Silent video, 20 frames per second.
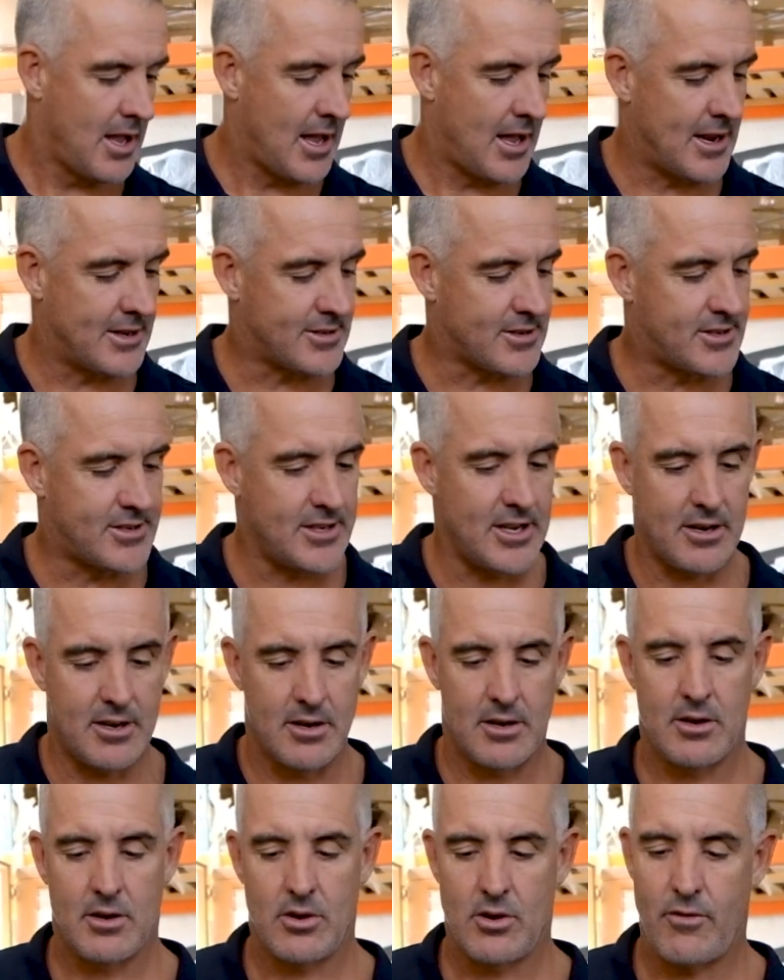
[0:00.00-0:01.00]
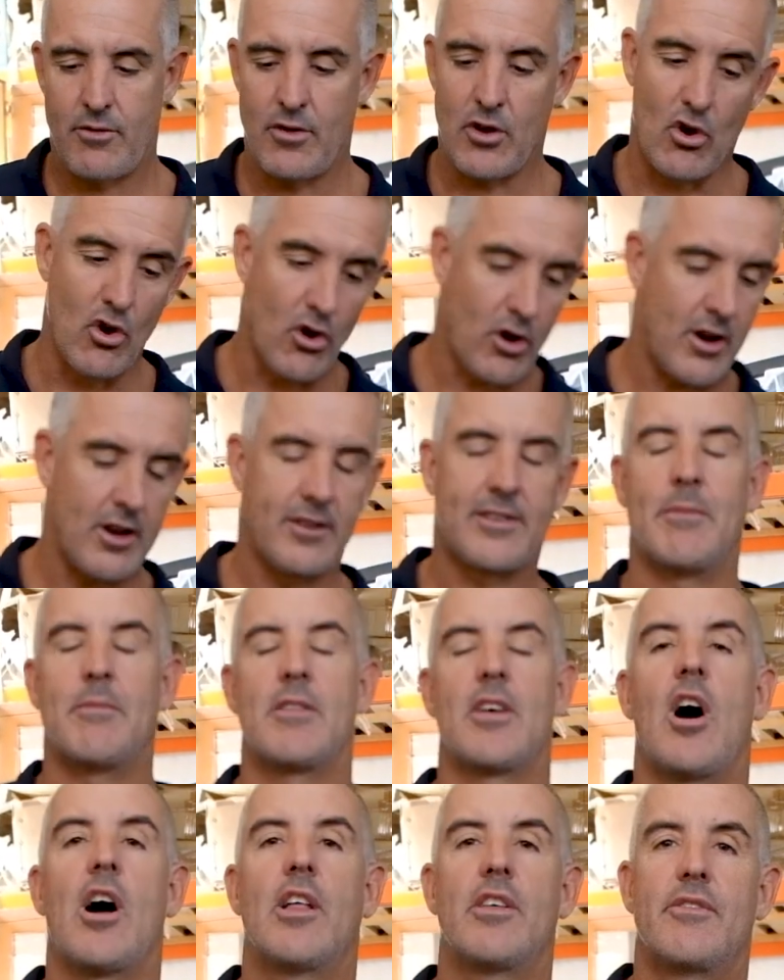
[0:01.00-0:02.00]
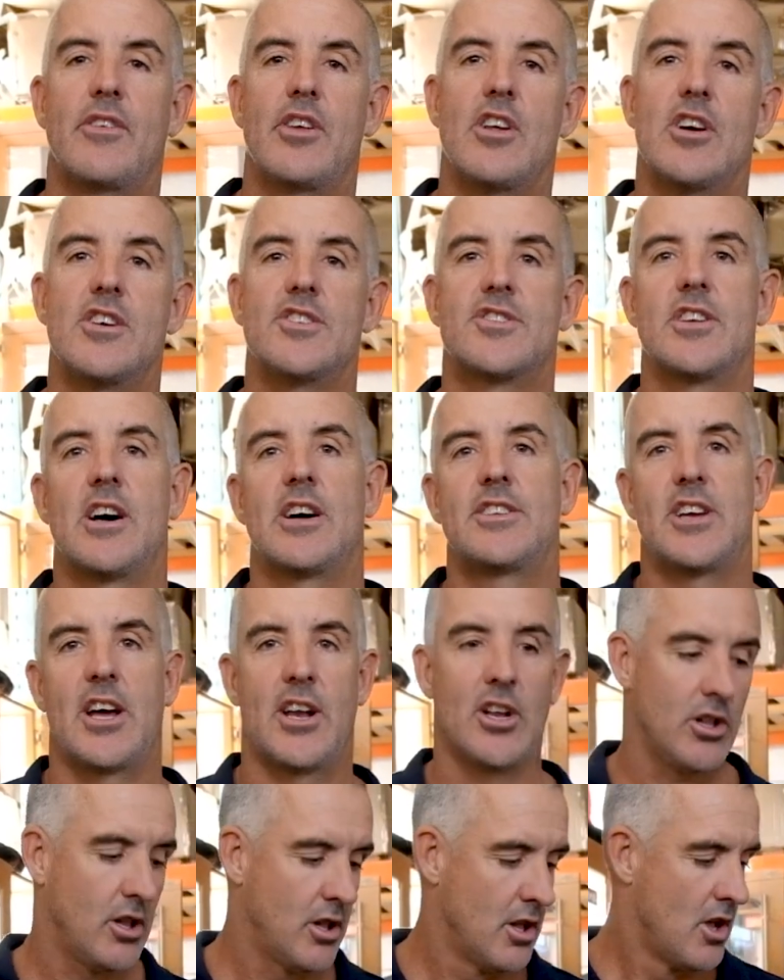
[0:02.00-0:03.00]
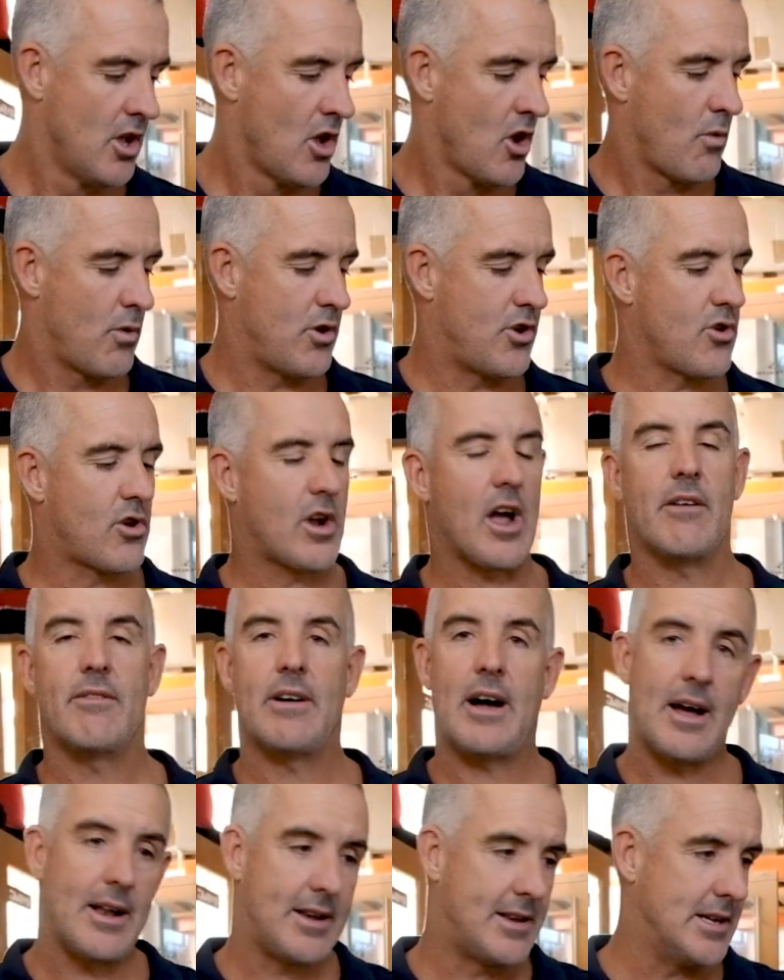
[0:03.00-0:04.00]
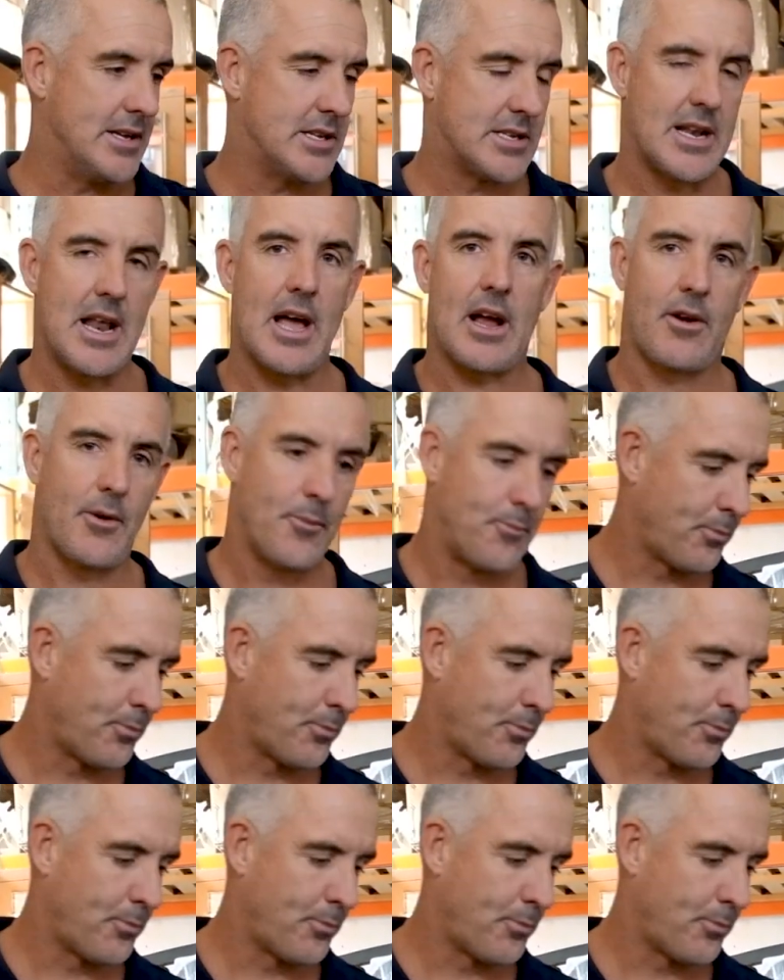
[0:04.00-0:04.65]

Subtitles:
And as I said, if you look at some of the other videos on our channel, we do cover ideas like,